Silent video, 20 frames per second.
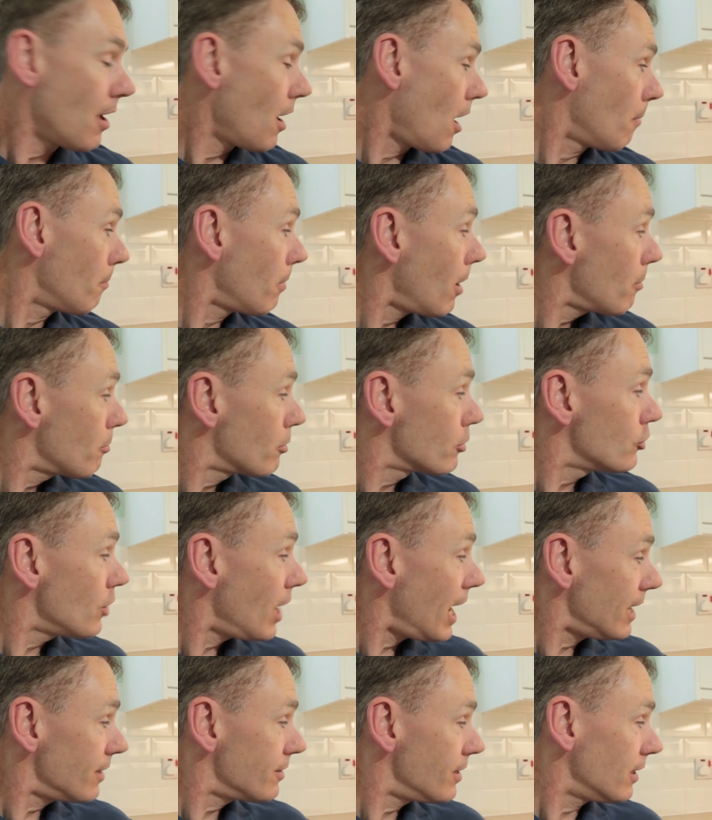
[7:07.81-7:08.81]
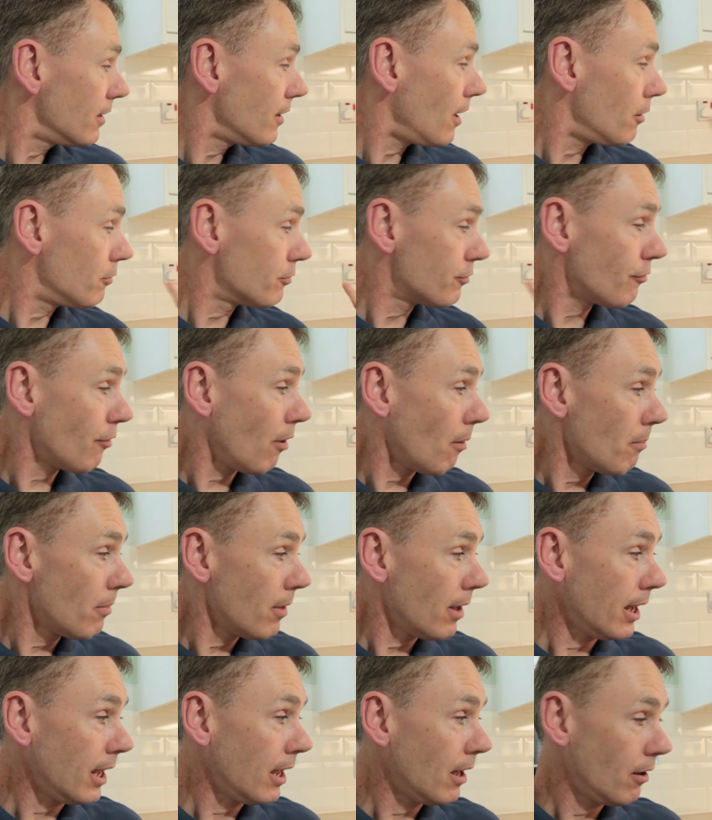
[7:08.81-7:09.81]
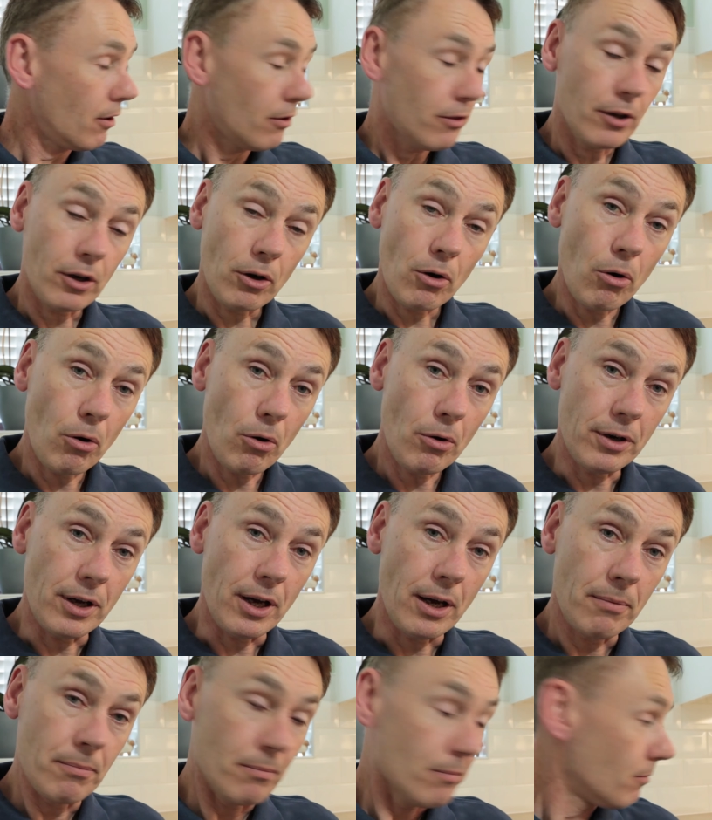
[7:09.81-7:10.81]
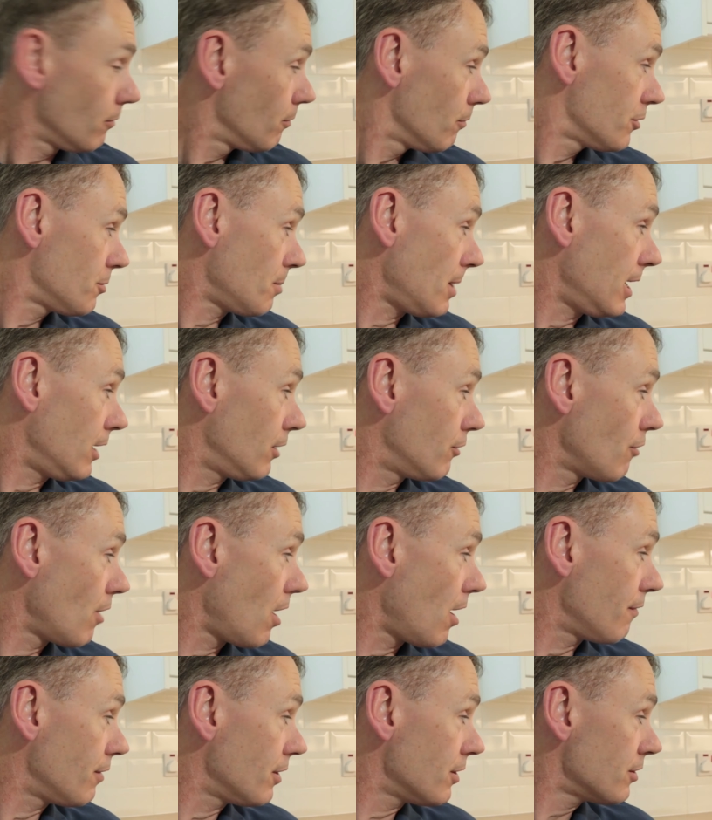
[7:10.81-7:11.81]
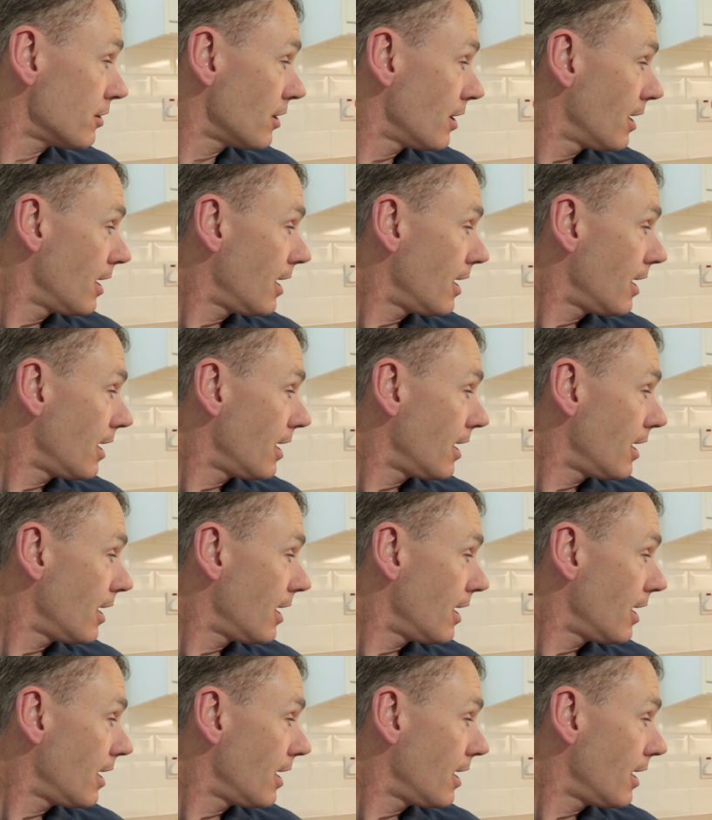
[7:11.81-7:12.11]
And by projecting those from the corner speaker drivers,